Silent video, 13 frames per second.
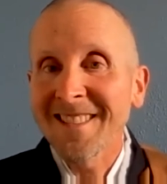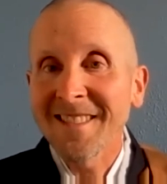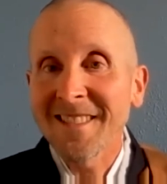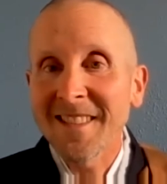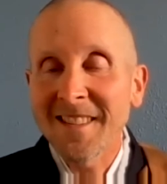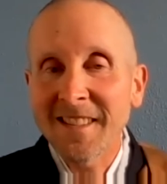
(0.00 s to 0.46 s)

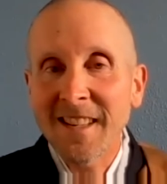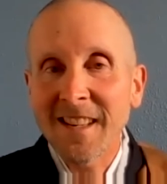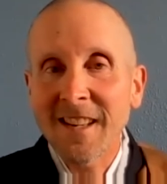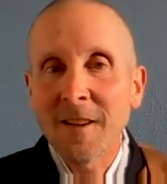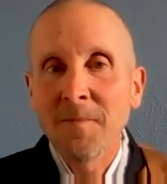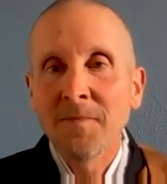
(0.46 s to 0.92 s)
So this is
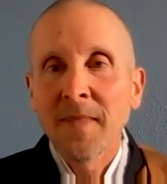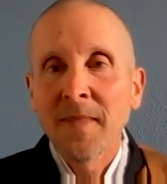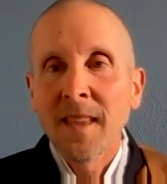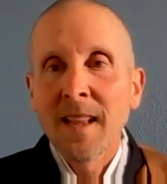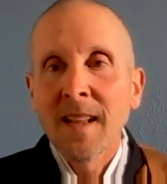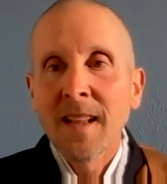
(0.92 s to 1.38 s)
like,
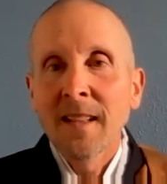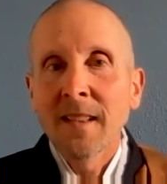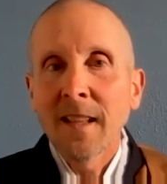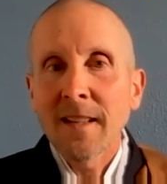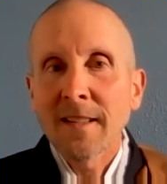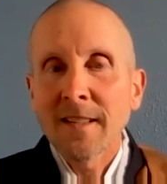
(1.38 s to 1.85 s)

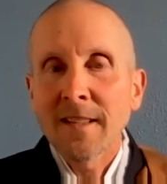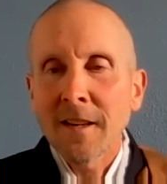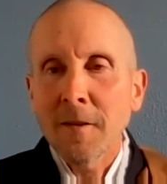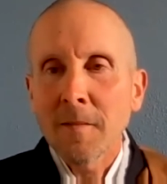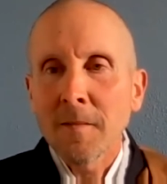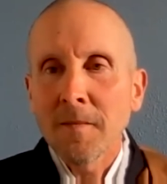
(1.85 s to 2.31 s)
let's
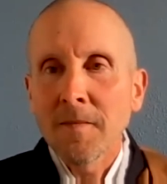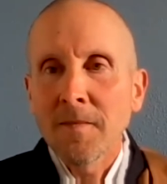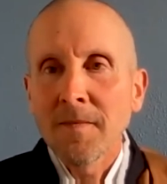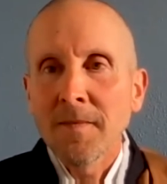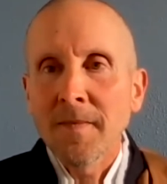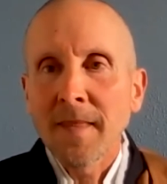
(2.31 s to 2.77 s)
can
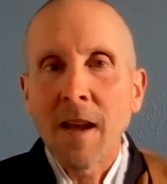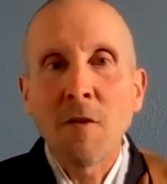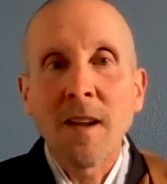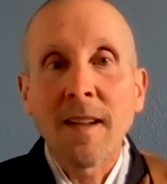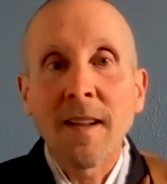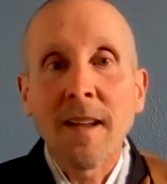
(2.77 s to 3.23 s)

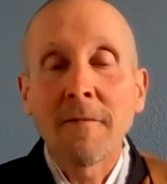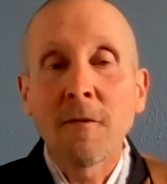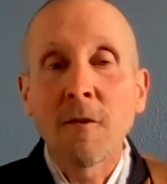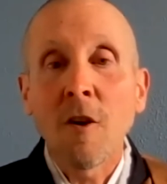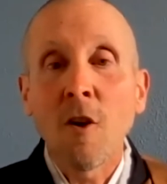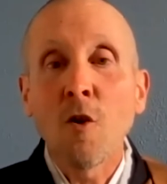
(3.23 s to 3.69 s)
we,
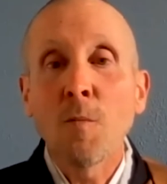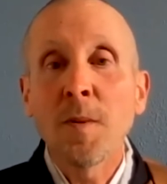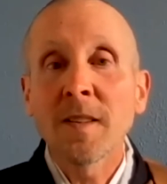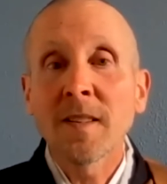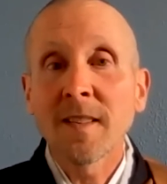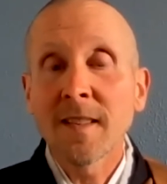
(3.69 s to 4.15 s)
if we're
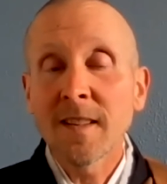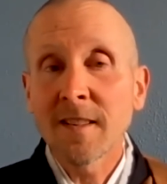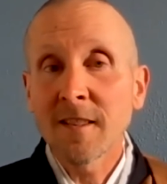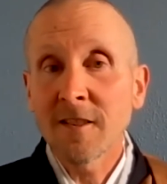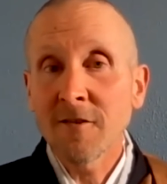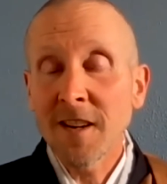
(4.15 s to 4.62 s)
open to
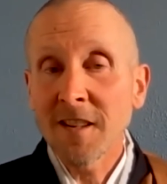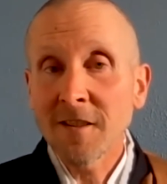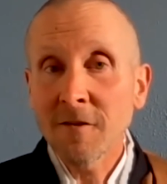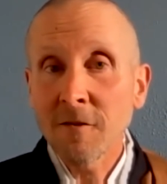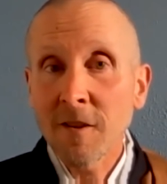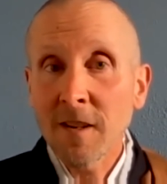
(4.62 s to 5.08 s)
these
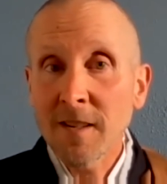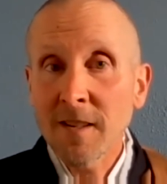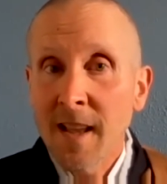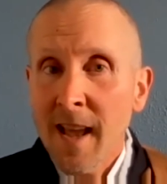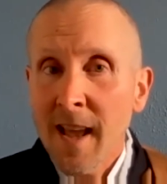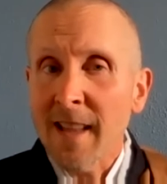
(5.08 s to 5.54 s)
strange
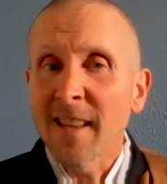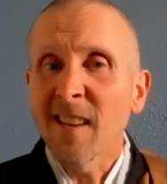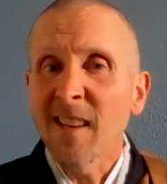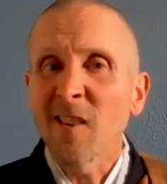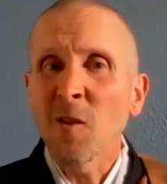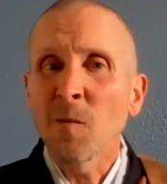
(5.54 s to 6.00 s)
stories,
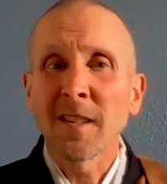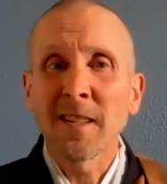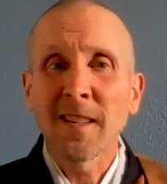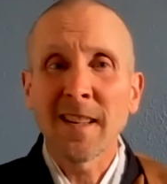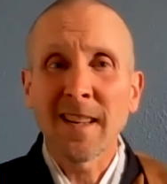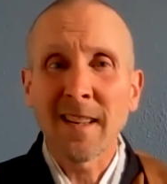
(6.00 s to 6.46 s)
and then
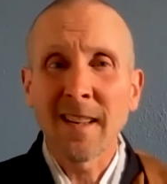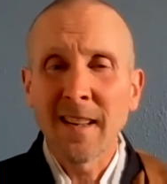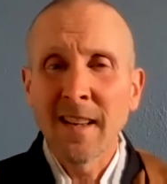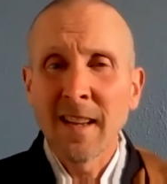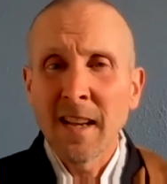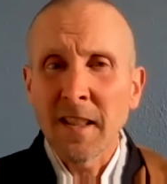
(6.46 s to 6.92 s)
open to like
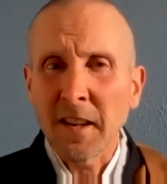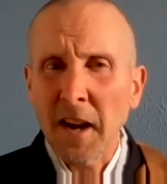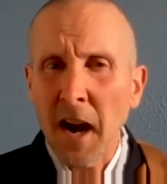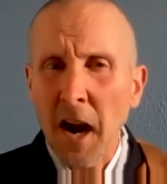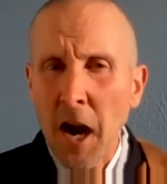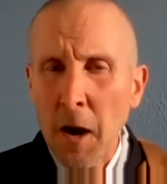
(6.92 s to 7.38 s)
the
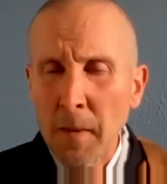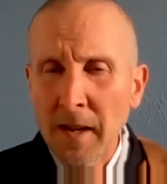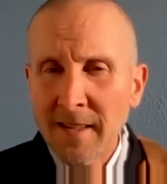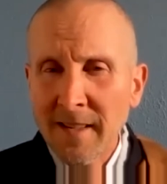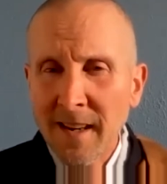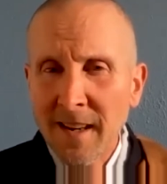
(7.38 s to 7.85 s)

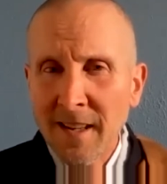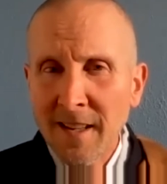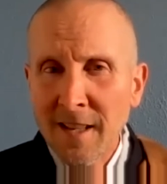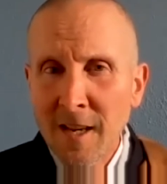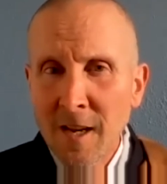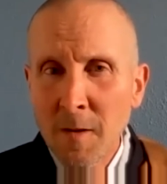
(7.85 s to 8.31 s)
comments
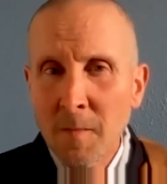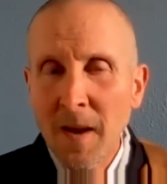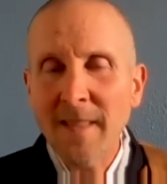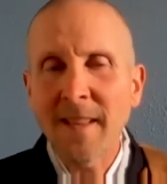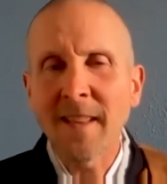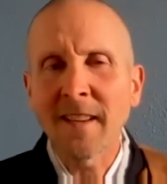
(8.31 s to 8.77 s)
on
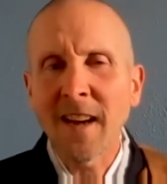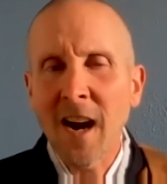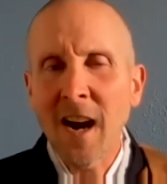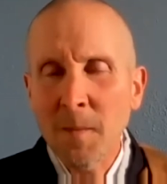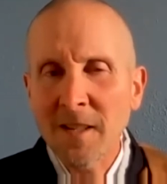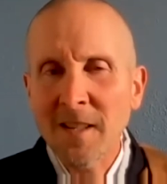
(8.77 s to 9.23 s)
them, and then the
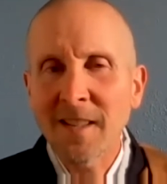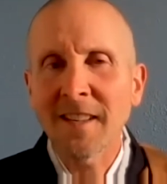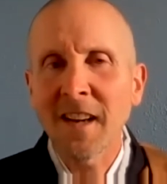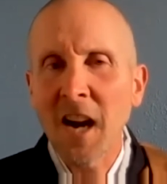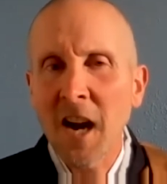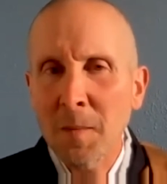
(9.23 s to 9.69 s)
comments on
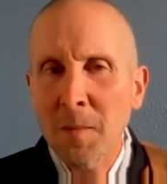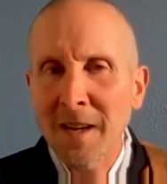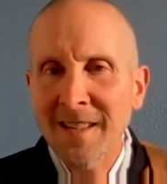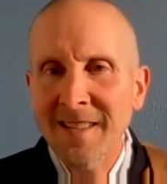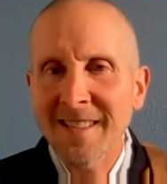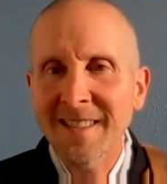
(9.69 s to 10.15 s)
the
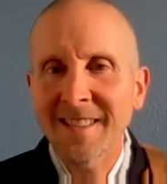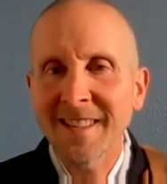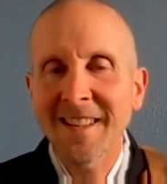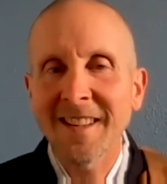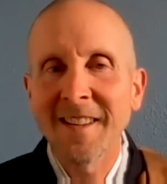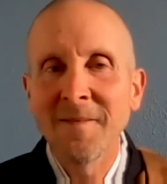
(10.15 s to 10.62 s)
comments,
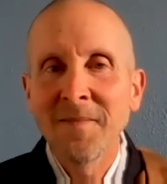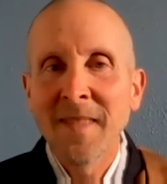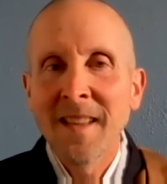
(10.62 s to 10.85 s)
and like